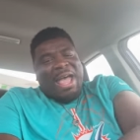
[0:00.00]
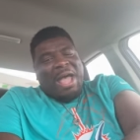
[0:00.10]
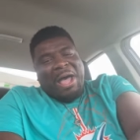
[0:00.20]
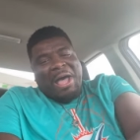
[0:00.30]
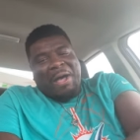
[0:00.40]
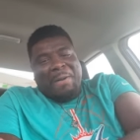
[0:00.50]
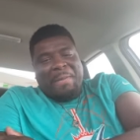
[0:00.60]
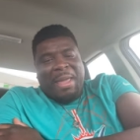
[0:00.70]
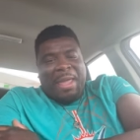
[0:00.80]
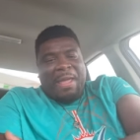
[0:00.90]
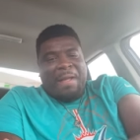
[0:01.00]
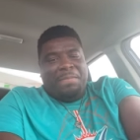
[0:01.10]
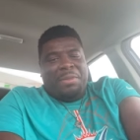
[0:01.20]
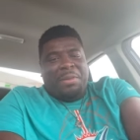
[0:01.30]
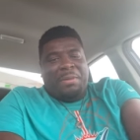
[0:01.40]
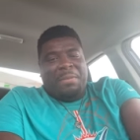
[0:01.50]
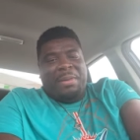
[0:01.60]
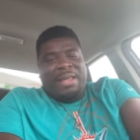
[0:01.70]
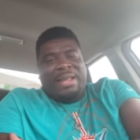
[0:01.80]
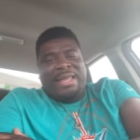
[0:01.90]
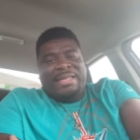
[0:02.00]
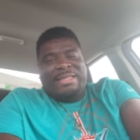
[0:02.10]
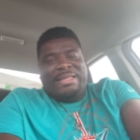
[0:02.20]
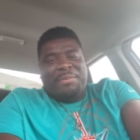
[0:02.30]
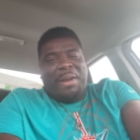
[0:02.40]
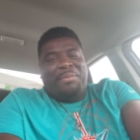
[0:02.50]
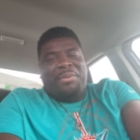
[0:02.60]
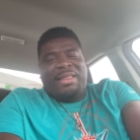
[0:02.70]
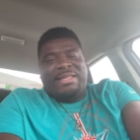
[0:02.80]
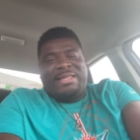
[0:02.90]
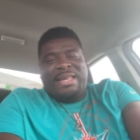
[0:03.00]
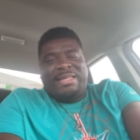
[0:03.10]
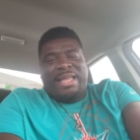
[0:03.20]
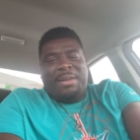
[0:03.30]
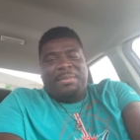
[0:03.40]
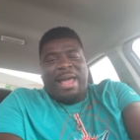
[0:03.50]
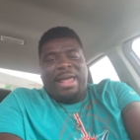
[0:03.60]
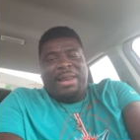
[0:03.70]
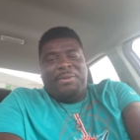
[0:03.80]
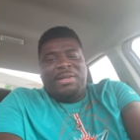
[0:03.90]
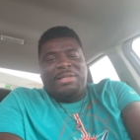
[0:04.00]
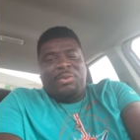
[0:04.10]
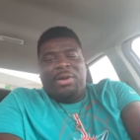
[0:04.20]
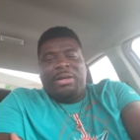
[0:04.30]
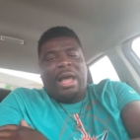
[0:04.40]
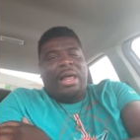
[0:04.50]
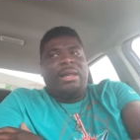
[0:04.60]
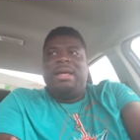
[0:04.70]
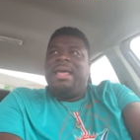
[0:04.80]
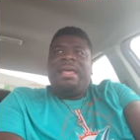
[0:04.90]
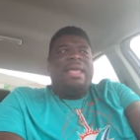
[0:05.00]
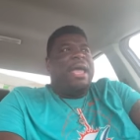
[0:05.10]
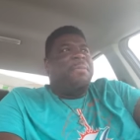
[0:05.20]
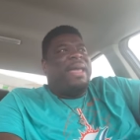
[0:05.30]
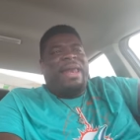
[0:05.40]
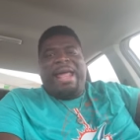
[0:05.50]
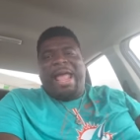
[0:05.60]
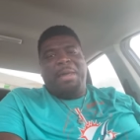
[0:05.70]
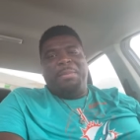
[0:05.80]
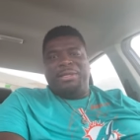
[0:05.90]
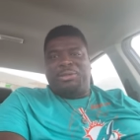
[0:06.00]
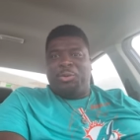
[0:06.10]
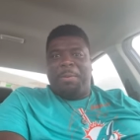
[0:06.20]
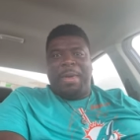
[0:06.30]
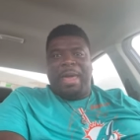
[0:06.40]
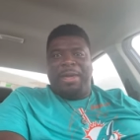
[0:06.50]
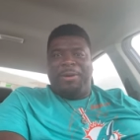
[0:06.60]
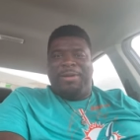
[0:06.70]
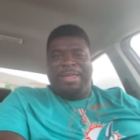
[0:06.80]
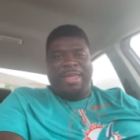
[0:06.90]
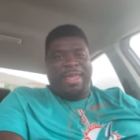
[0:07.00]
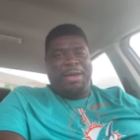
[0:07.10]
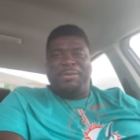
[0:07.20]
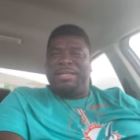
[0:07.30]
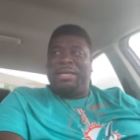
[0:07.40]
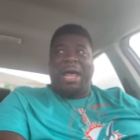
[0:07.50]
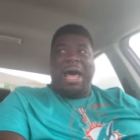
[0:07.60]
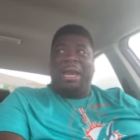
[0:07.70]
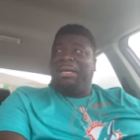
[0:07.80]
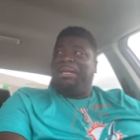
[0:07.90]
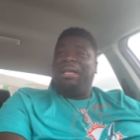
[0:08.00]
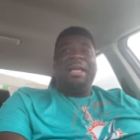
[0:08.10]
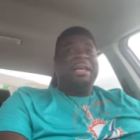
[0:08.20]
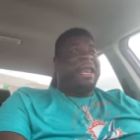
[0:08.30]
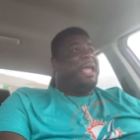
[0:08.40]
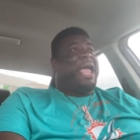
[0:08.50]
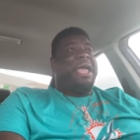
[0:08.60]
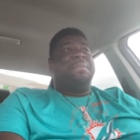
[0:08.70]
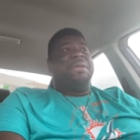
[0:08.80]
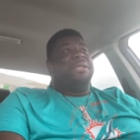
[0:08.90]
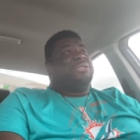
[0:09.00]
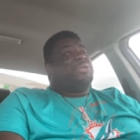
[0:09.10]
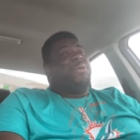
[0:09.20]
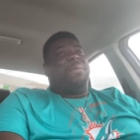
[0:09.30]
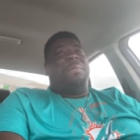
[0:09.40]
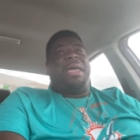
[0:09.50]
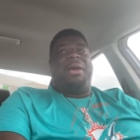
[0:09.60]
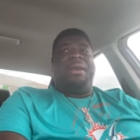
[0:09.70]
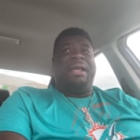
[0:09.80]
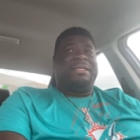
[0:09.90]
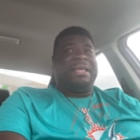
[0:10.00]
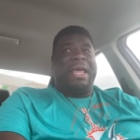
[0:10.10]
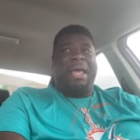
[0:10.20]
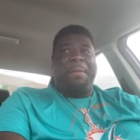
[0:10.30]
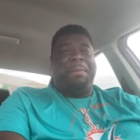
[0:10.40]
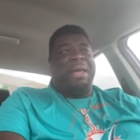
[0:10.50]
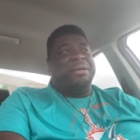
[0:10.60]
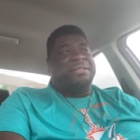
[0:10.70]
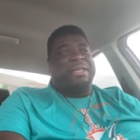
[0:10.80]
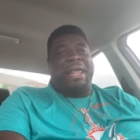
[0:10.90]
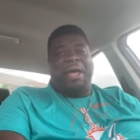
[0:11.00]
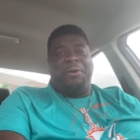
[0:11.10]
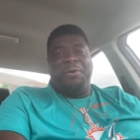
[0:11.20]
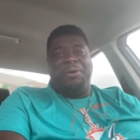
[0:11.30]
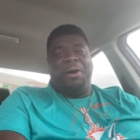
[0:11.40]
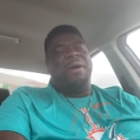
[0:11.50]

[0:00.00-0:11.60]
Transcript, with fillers: Oh, man. Big Glenn, my brother said, stop lying. It wasn't $1. Yeah, man, they gave me the tour bell. It was $1. They gave me the tour bell. They said, Bell said at Uno. I